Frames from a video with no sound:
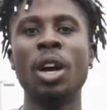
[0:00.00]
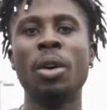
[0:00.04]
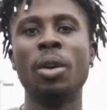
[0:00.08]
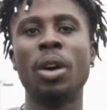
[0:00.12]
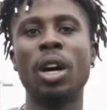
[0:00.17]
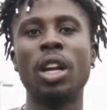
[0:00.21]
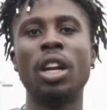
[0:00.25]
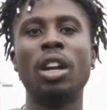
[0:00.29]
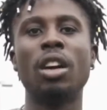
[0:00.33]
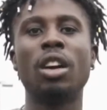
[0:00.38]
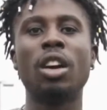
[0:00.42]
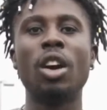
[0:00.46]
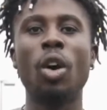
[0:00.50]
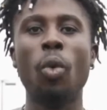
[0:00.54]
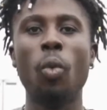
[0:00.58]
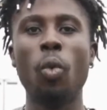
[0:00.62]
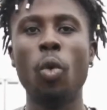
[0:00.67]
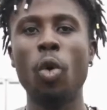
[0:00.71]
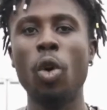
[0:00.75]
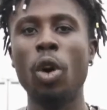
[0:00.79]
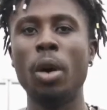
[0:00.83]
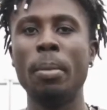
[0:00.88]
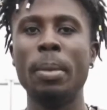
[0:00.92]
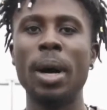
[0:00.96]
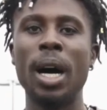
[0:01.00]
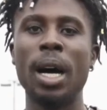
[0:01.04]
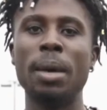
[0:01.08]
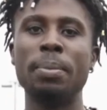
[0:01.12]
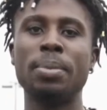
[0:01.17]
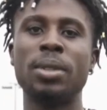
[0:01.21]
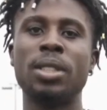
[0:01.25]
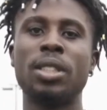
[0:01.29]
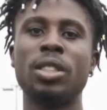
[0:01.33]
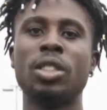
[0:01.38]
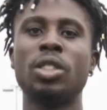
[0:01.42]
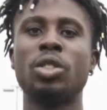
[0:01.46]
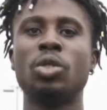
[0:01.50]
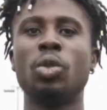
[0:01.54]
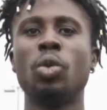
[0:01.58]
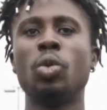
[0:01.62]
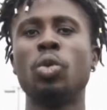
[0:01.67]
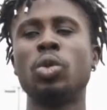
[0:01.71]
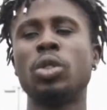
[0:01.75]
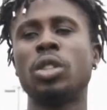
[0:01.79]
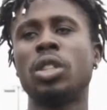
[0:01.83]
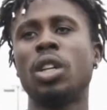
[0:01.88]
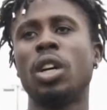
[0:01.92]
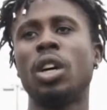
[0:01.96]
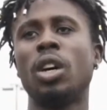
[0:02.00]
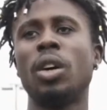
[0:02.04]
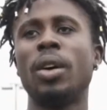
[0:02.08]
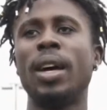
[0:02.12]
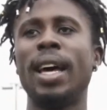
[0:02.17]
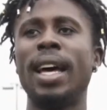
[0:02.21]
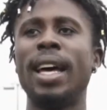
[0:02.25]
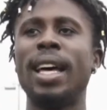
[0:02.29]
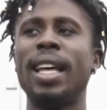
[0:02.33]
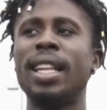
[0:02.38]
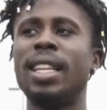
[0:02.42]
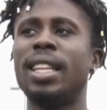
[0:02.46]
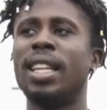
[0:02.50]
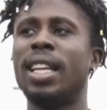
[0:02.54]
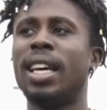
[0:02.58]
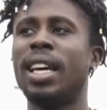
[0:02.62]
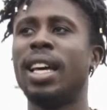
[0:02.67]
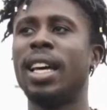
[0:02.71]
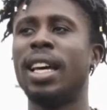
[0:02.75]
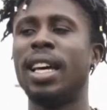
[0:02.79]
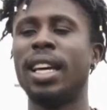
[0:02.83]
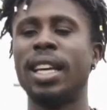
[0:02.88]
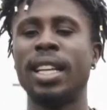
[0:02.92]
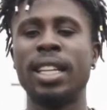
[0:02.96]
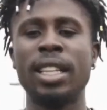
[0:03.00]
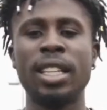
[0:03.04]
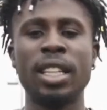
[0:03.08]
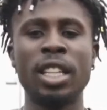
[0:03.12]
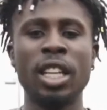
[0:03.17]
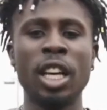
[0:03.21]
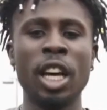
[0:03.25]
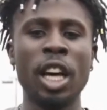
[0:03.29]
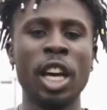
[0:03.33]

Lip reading: Going to look at warm-ups also, and then